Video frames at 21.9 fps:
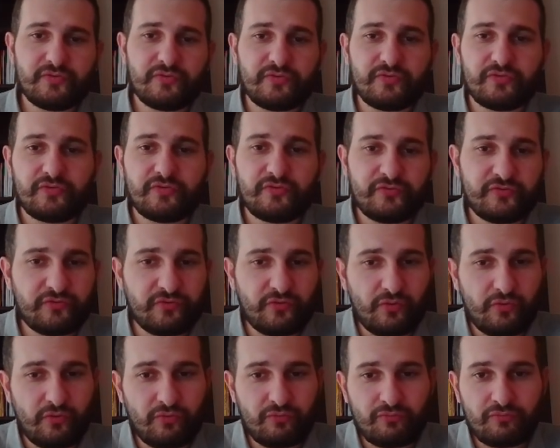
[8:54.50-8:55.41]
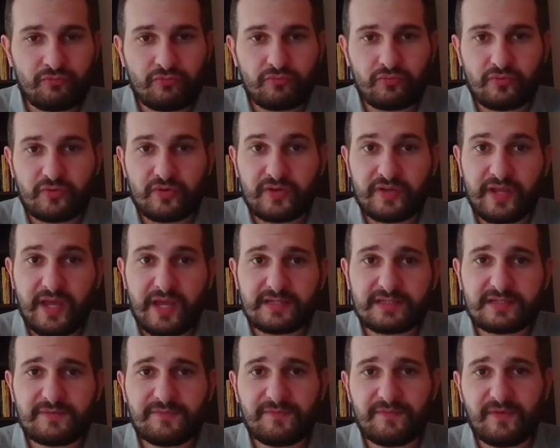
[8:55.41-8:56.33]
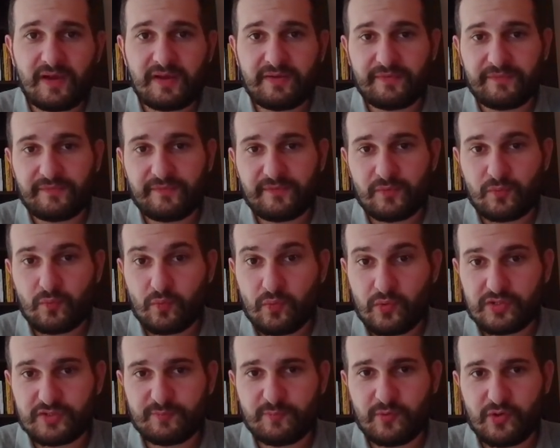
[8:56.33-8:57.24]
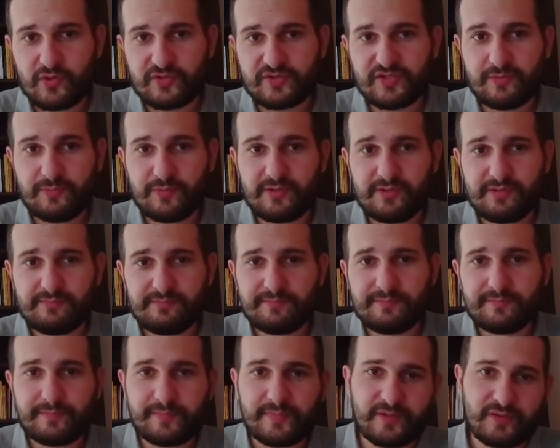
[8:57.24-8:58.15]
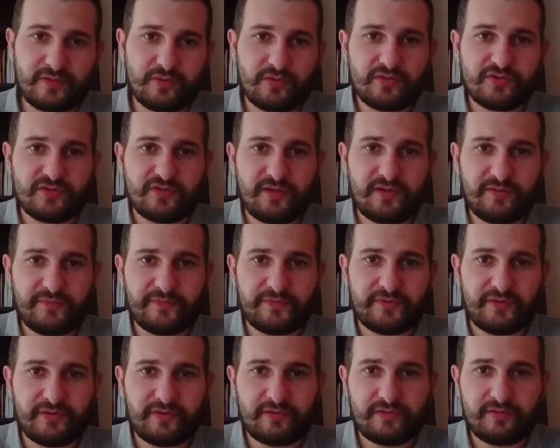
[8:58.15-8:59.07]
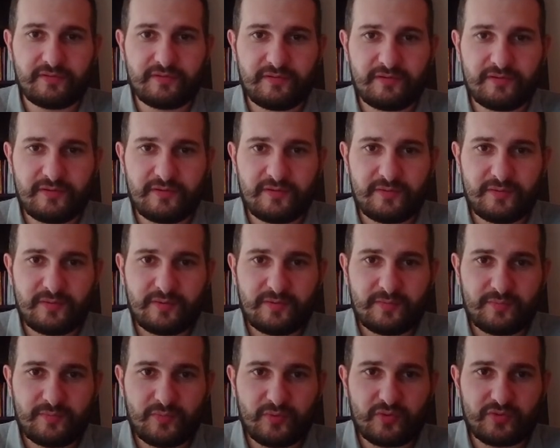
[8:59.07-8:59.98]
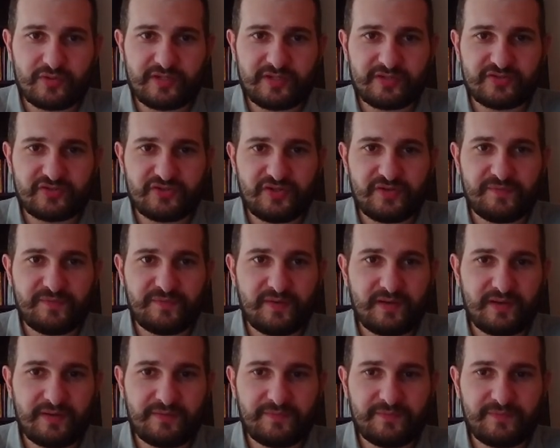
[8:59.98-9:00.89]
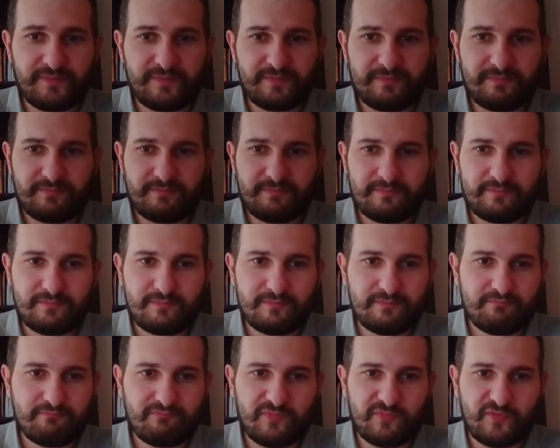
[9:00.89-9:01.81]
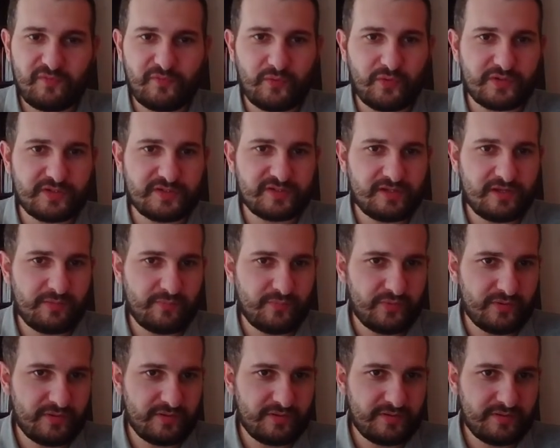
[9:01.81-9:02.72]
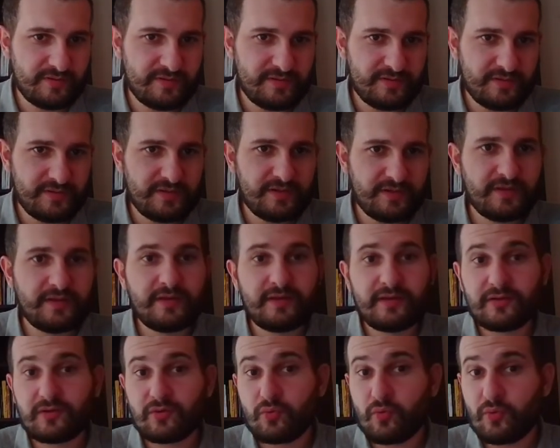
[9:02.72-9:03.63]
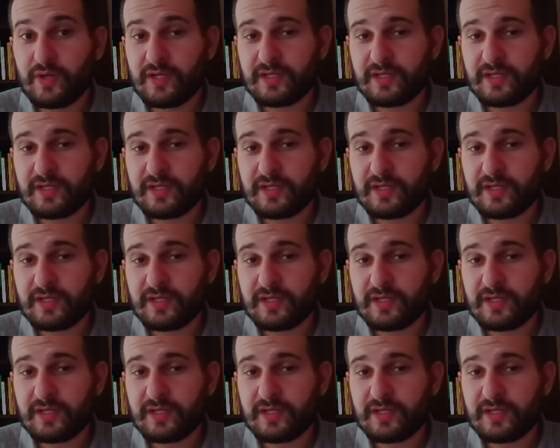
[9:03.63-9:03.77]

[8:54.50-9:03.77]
So knight f5 was possible because after pawn takes g5, for example, queen